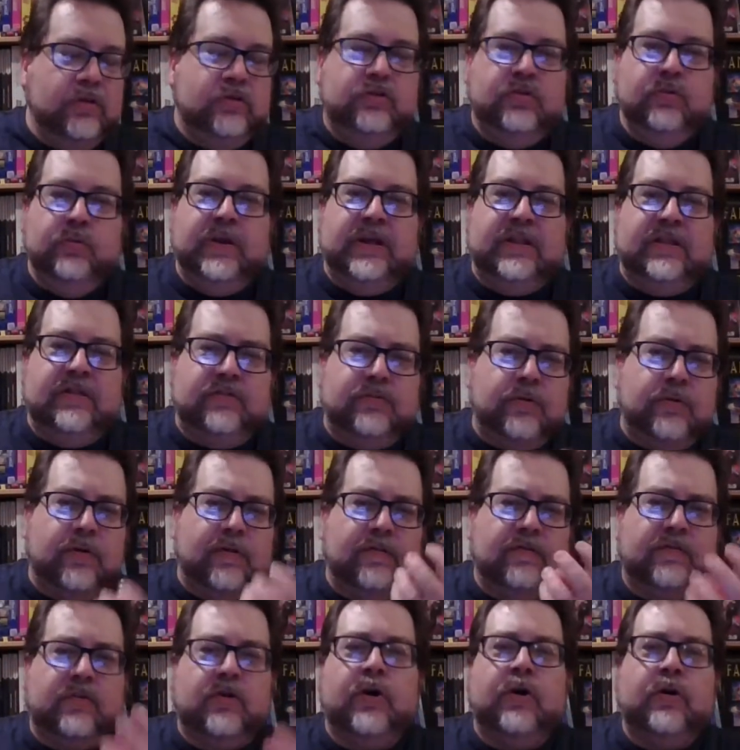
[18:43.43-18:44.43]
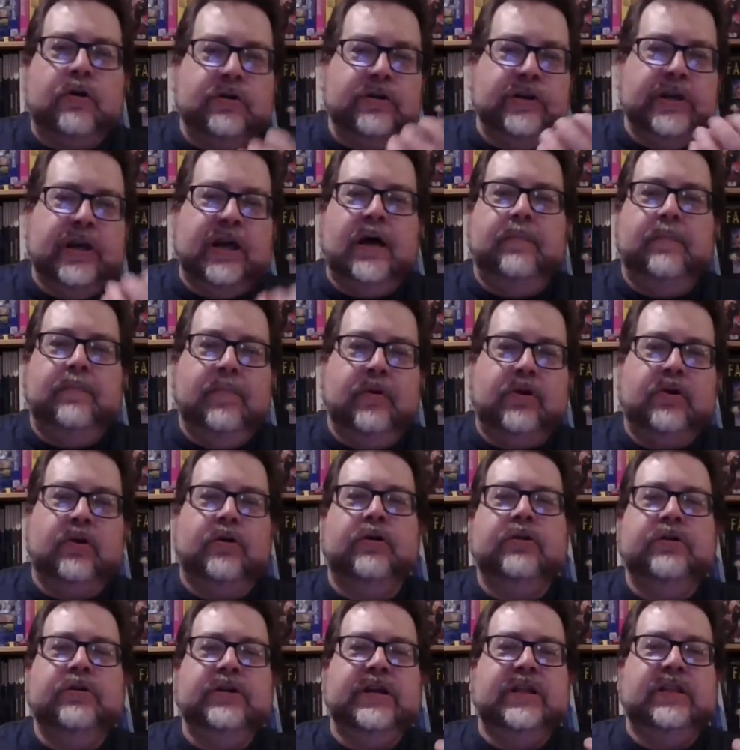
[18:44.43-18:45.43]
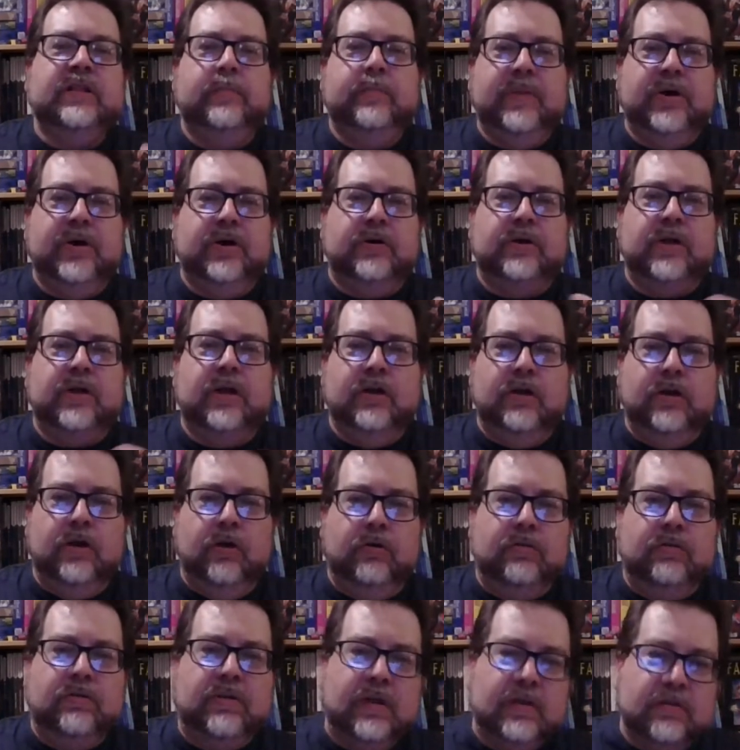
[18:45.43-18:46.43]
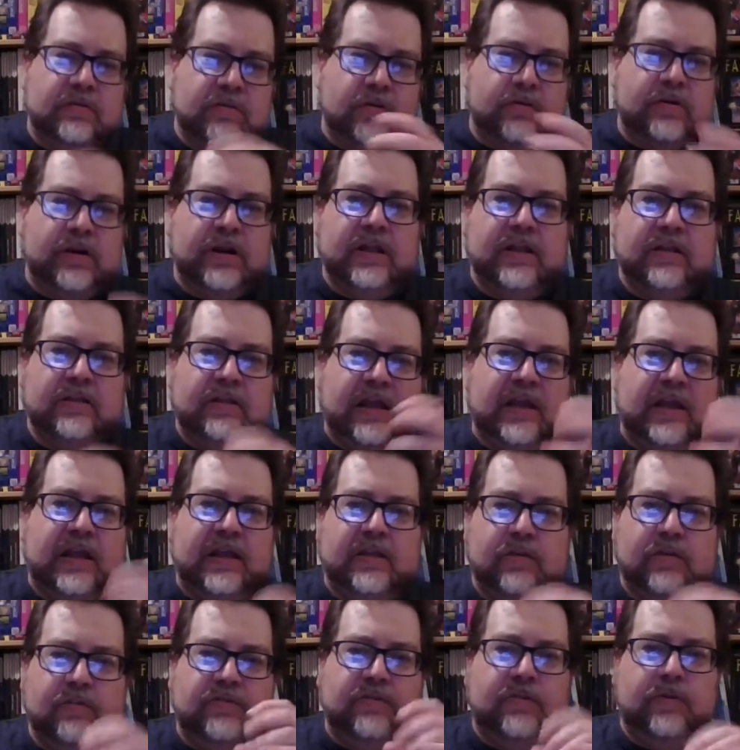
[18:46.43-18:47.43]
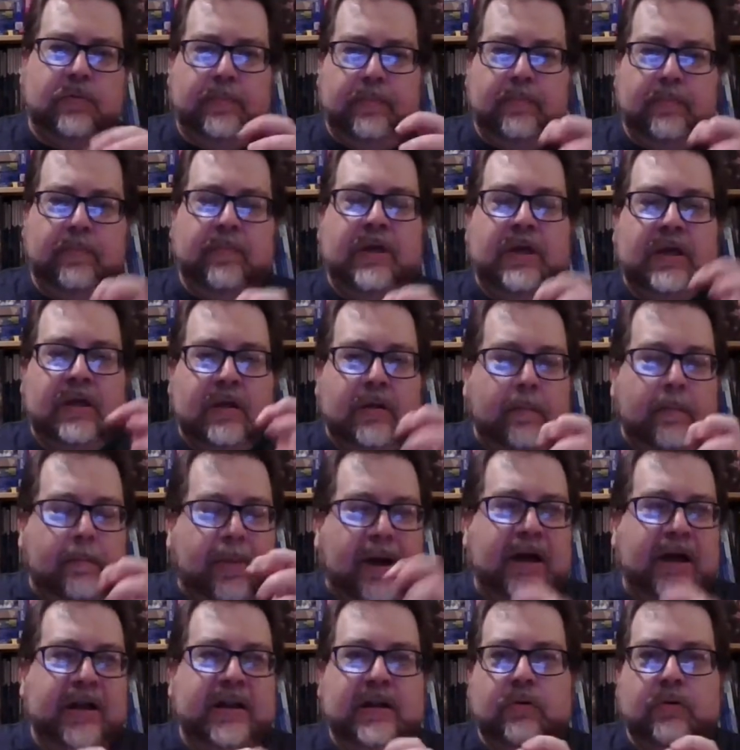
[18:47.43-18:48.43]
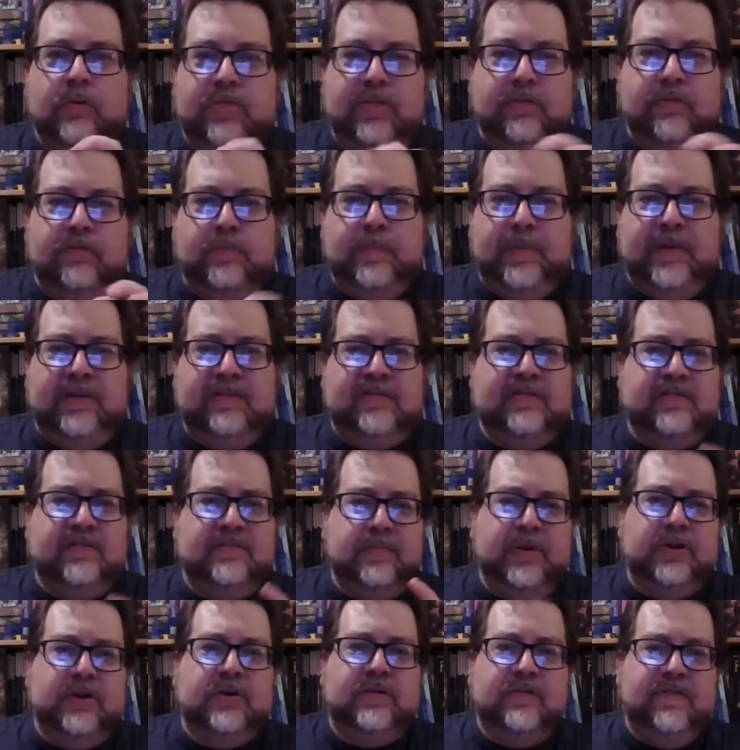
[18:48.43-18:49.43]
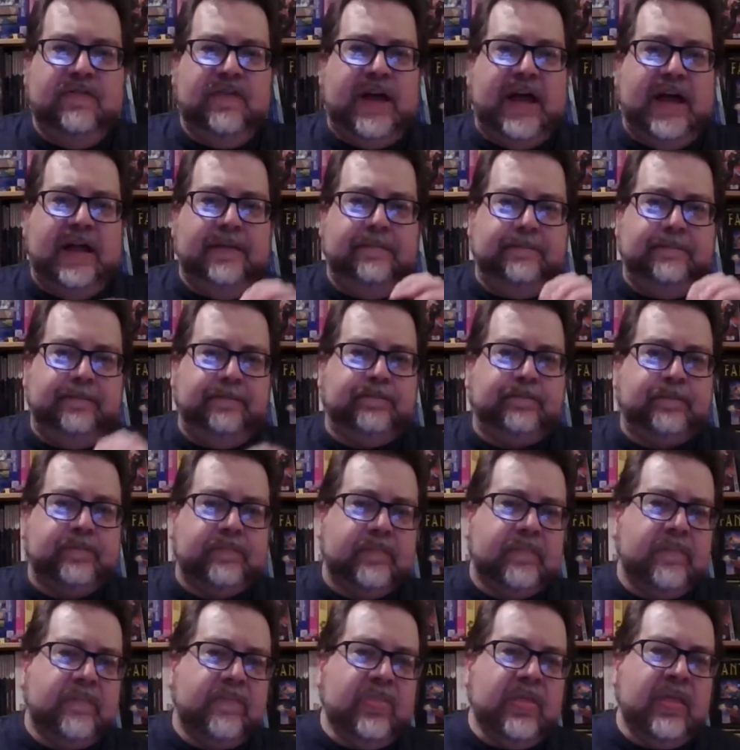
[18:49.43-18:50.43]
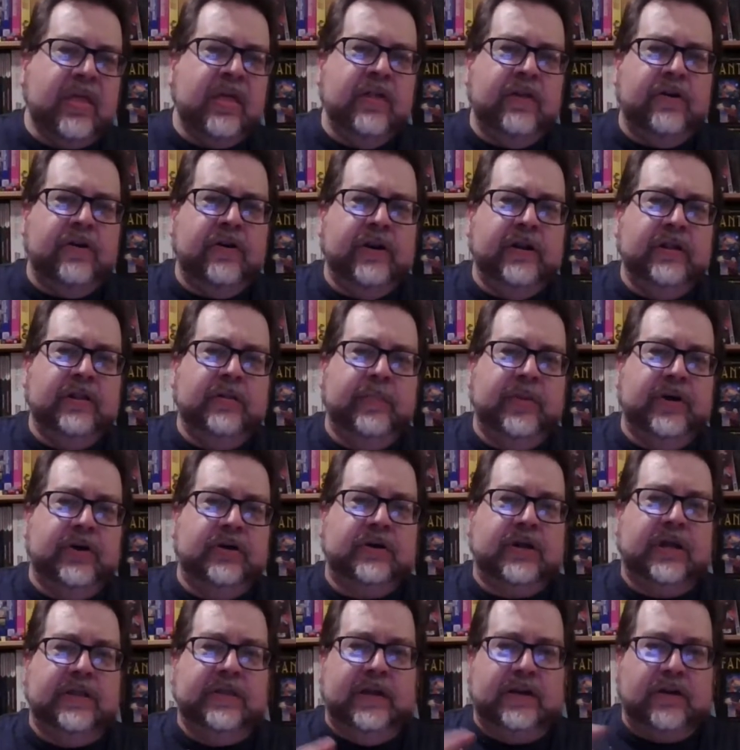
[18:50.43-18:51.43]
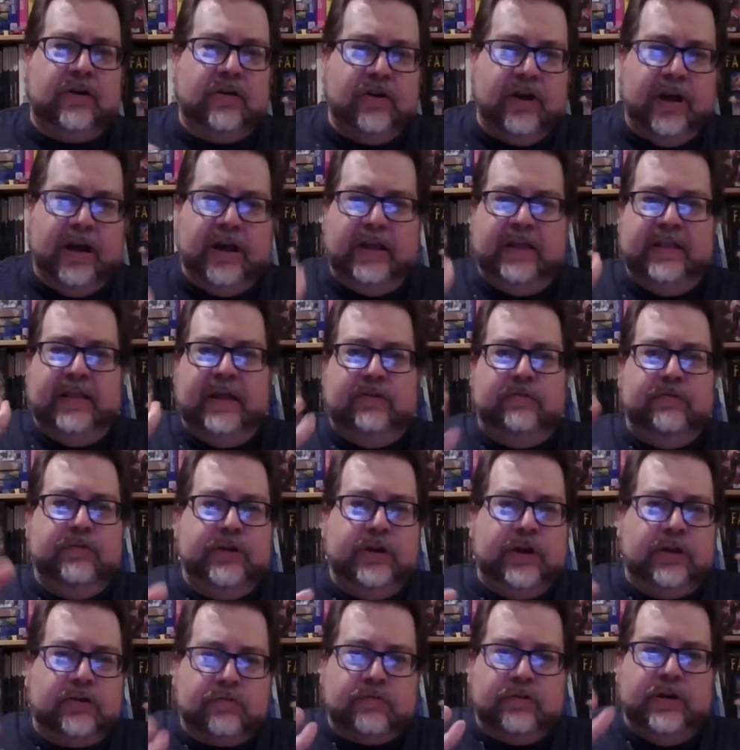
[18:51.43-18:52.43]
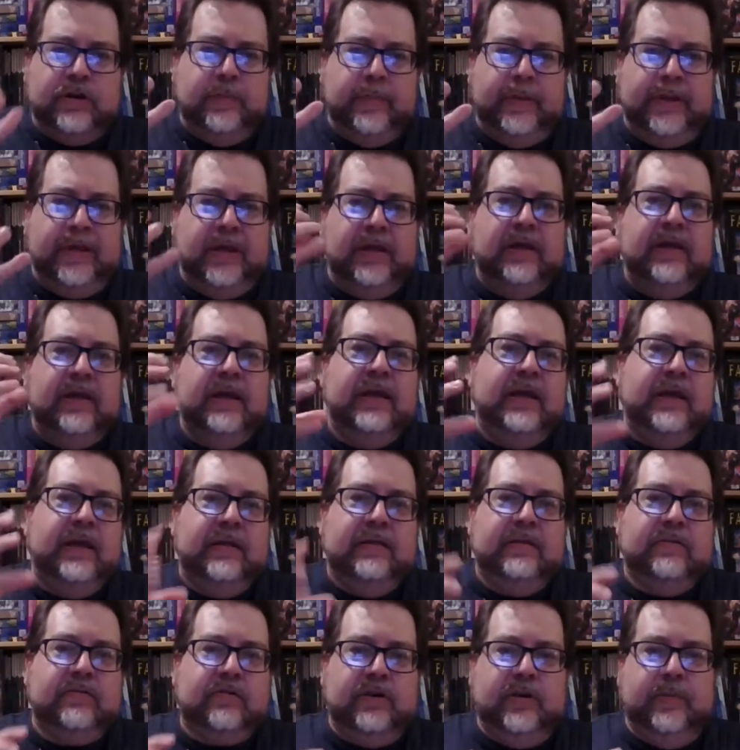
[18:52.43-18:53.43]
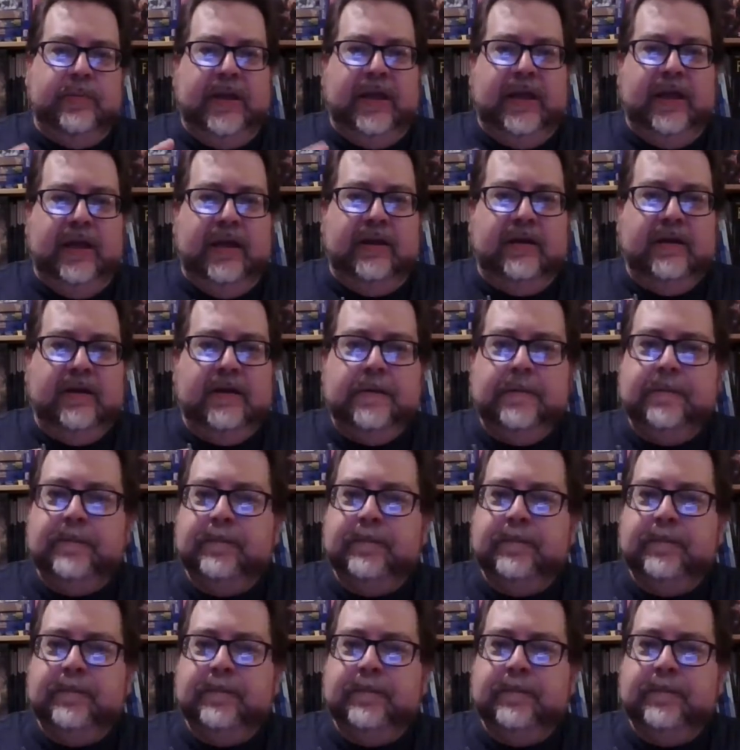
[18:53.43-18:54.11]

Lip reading: doing the sort of curdling the milk, taking those little, bonding with those pieces of milk fat that are in the milk, and then creating that really creamy head.